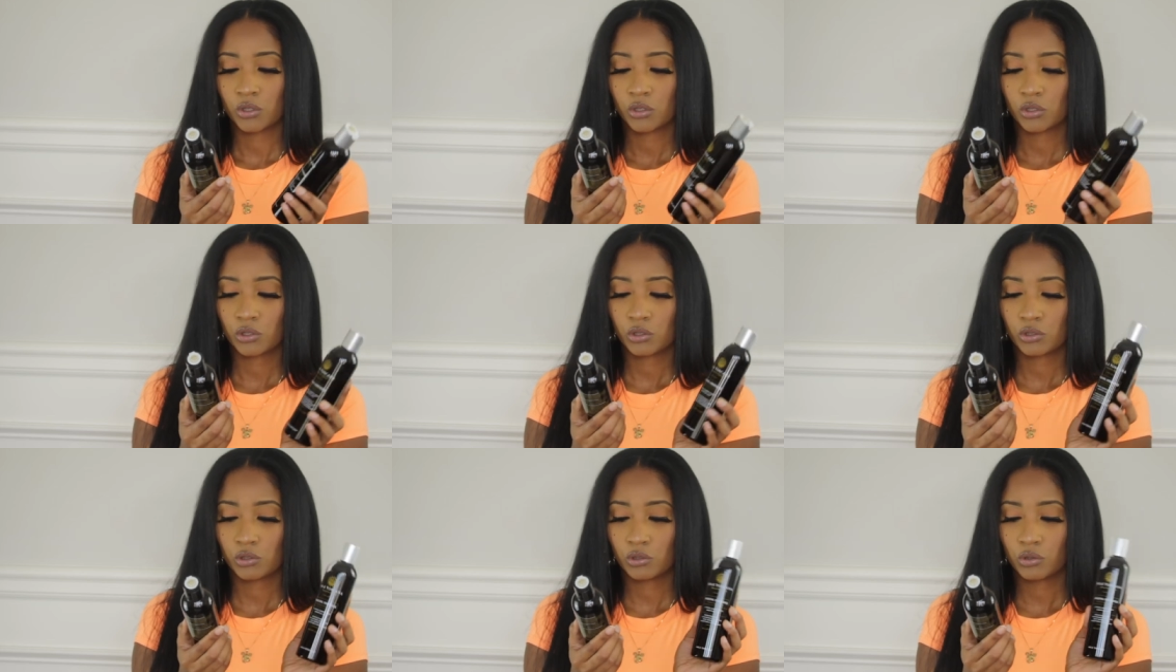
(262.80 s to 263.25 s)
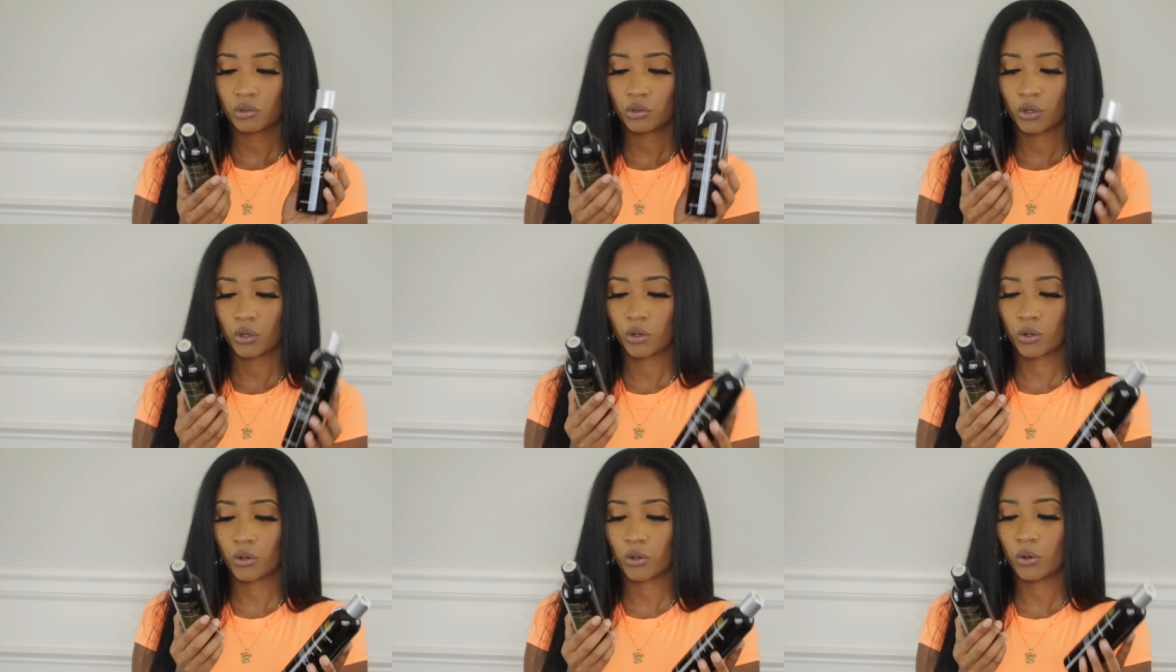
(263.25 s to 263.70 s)

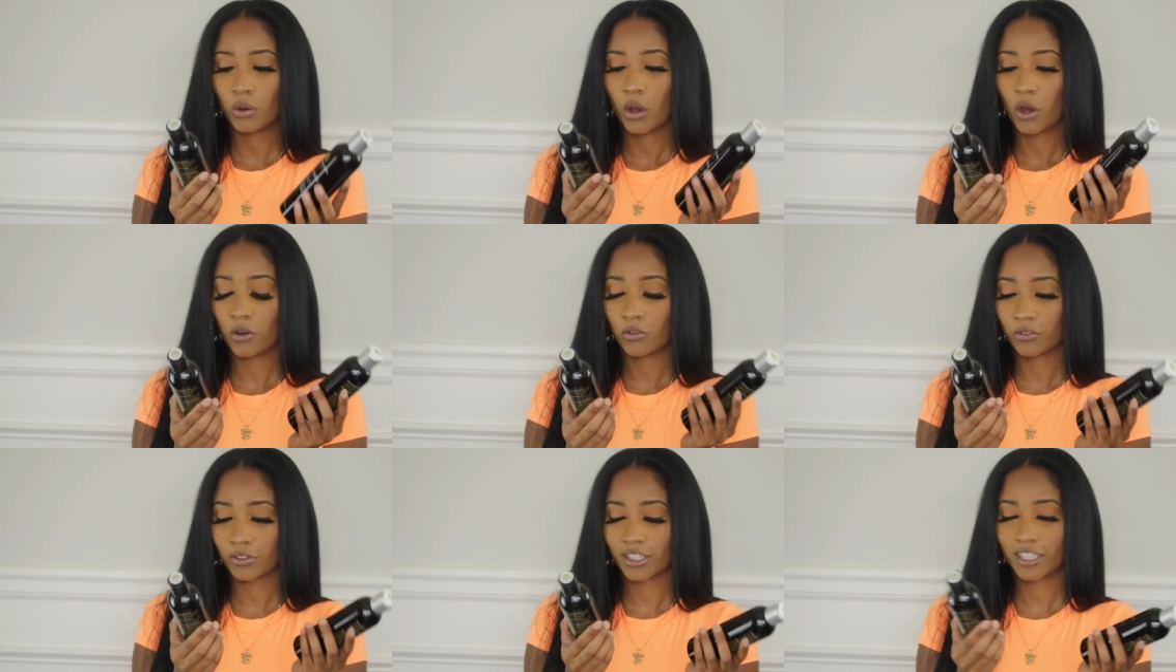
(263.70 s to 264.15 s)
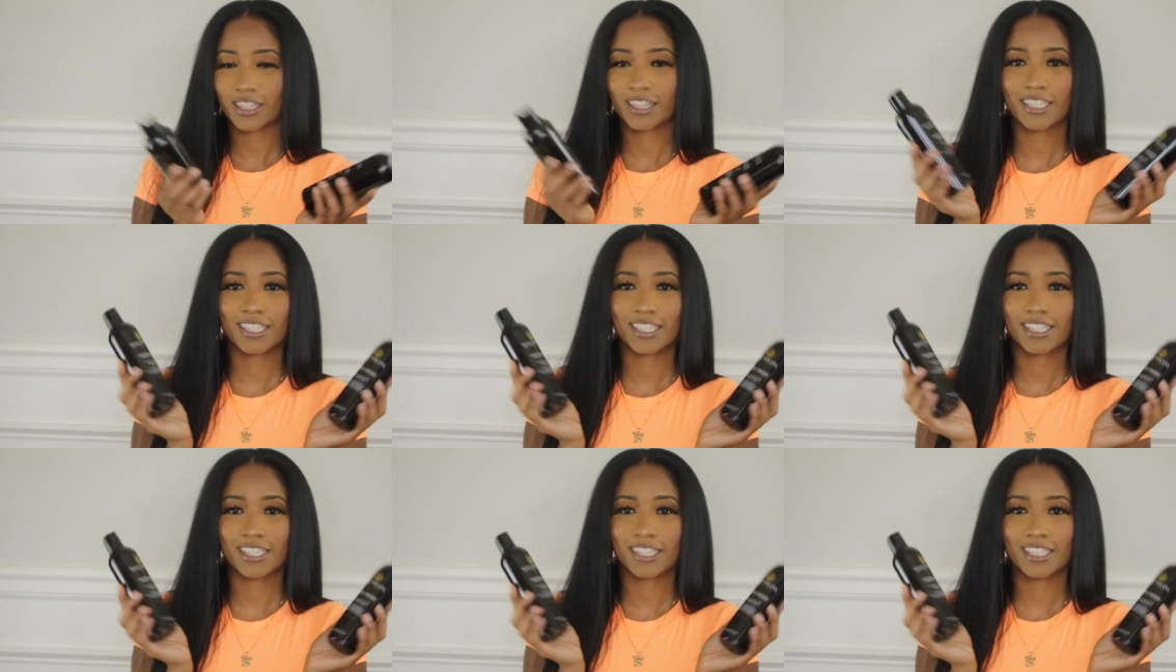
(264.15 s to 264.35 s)
So hopefully